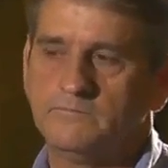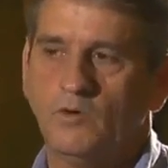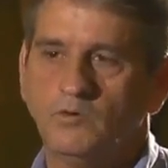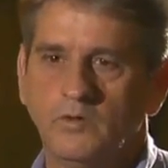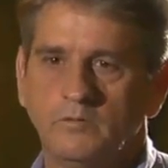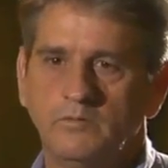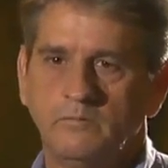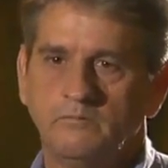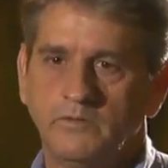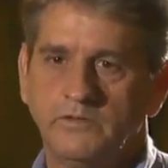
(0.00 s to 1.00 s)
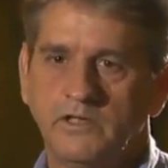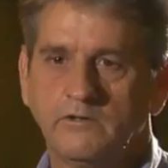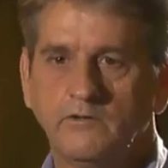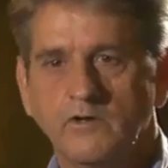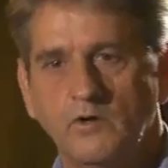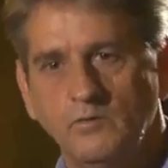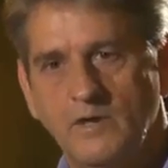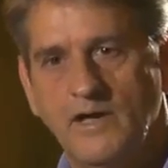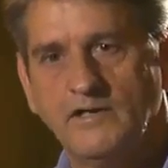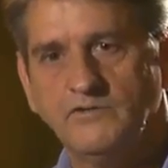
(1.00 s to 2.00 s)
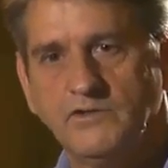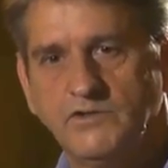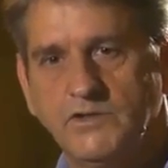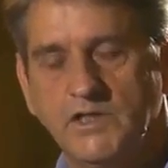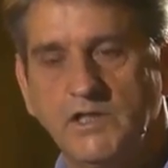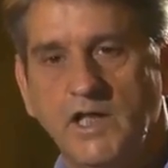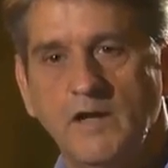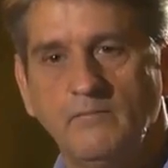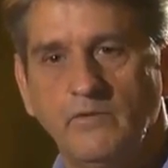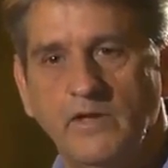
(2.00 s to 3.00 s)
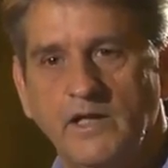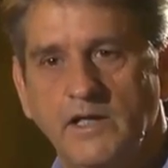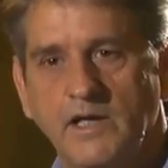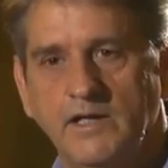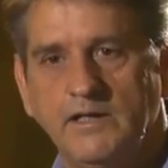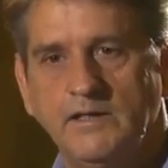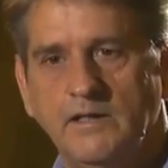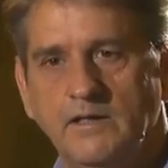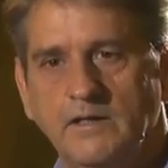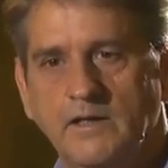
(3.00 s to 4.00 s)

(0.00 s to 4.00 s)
go to a particular coal mines and shut it down for that day